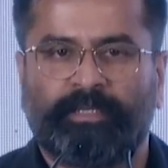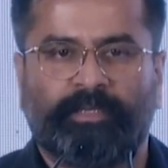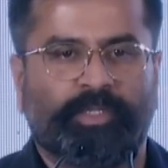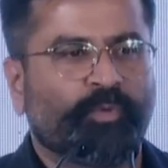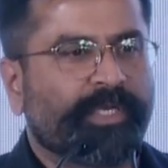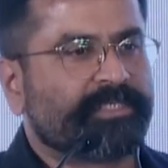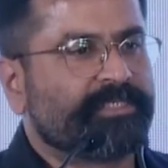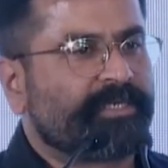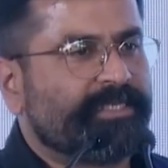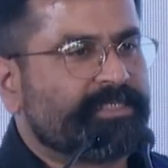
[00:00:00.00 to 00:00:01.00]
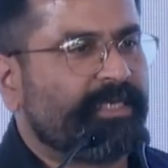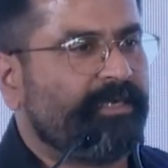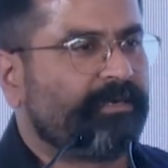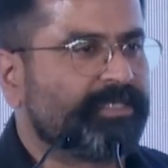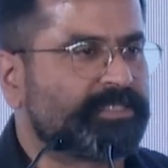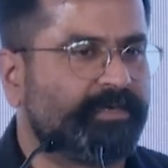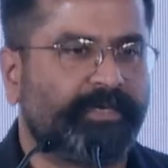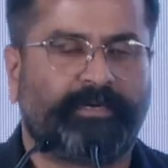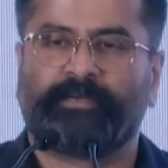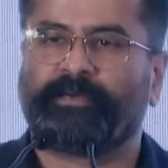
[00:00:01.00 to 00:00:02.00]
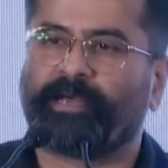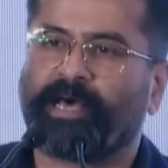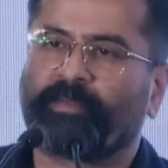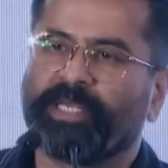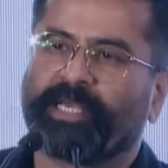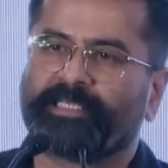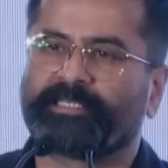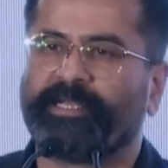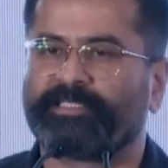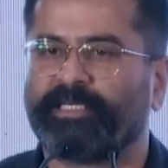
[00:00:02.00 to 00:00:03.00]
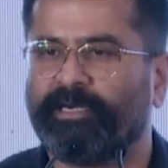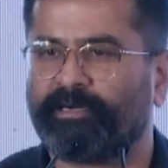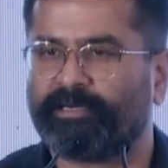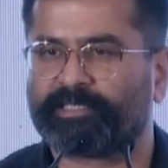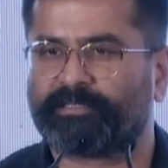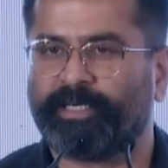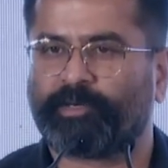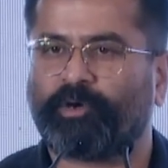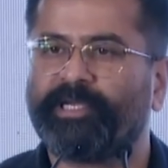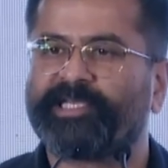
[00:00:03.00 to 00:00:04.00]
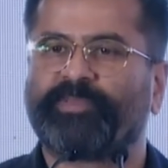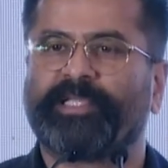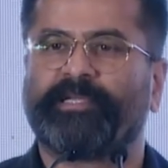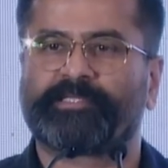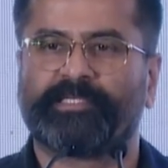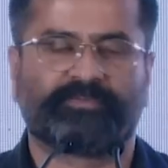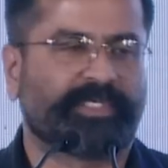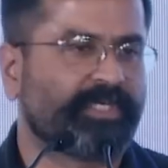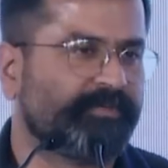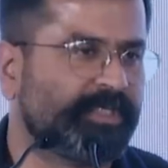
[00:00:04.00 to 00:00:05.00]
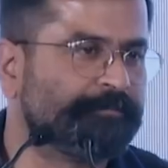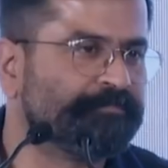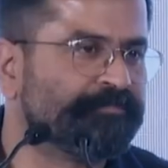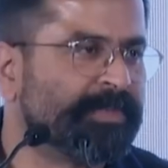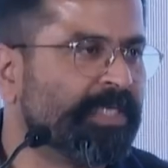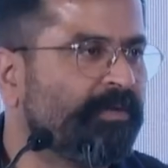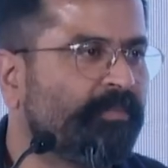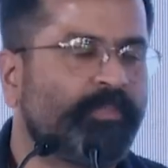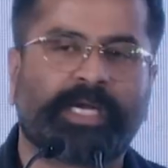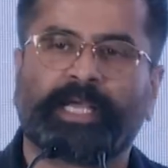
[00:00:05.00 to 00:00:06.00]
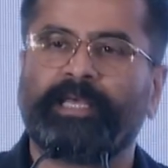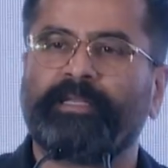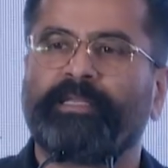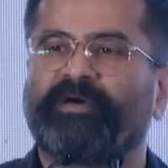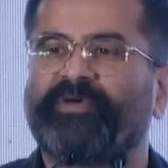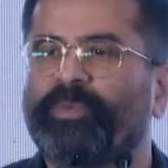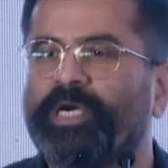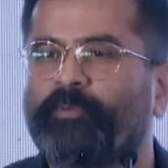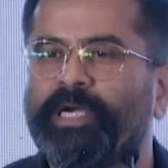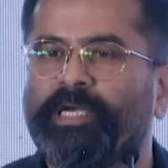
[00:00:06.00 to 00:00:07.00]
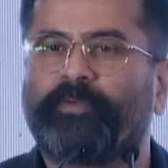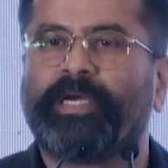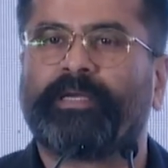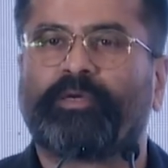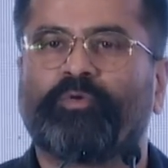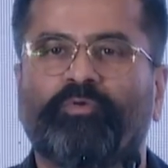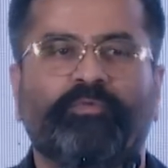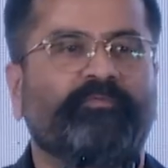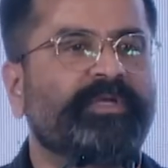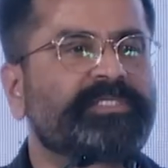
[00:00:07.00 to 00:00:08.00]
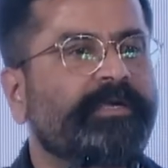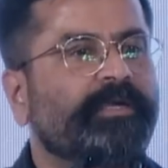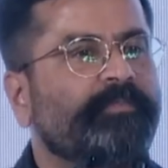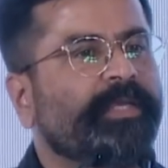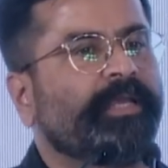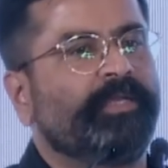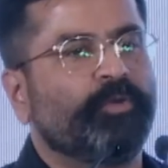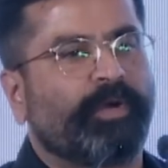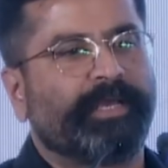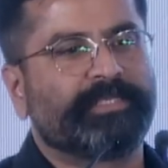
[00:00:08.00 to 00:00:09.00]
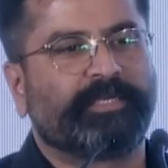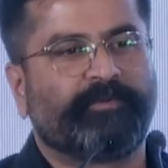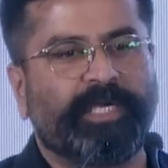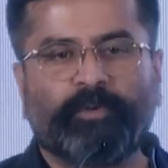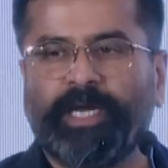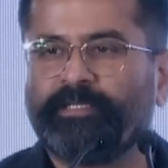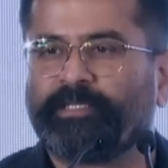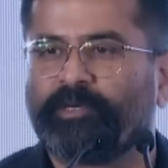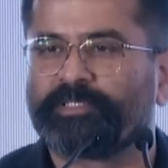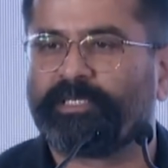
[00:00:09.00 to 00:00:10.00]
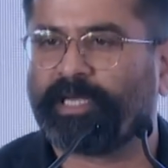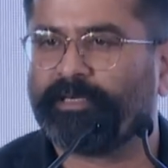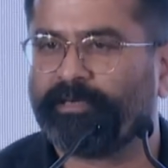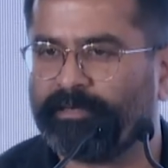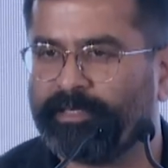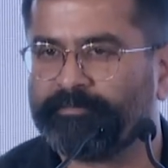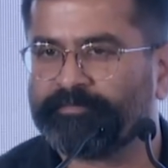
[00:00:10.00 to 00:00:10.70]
US is raising interest rate. RBI is raising interest rate. All explanations were given. But again, in November 2022, we started making new highs. It went to 18,900.